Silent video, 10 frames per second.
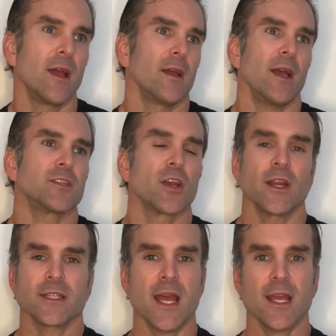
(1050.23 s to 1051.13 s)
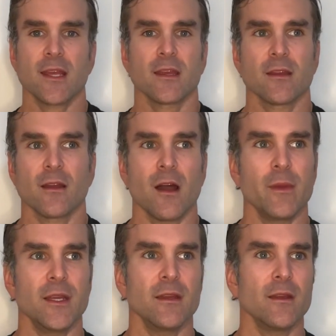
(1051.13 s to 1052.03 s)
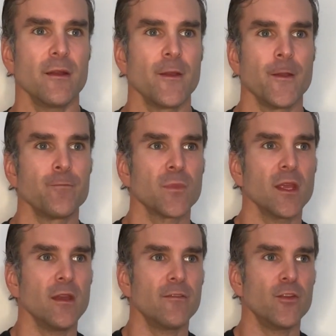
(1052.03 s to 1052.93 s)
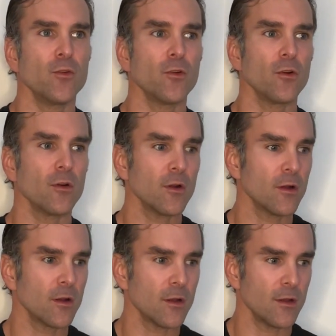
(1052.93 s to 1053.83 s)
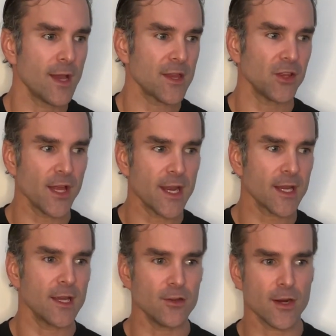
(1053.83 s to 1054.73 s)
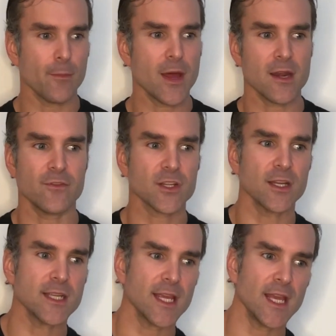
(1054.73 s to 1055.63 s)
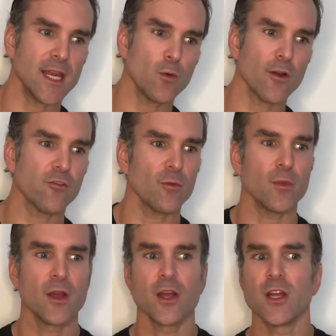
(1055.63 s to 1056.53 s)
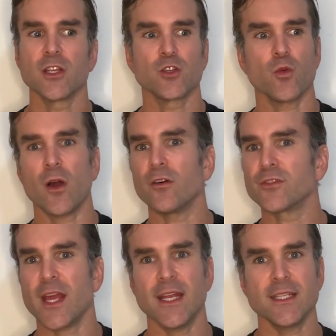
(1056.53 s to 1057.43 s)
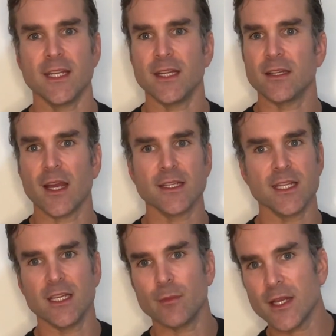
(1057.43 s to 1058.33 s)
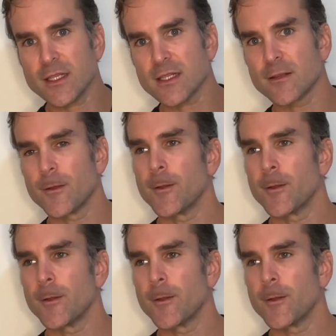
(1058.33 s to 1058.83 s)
it's going to take, I mean, if you're athletic and you're competitive, it's going to take you anywhere from 12 to 18, 19 minutes.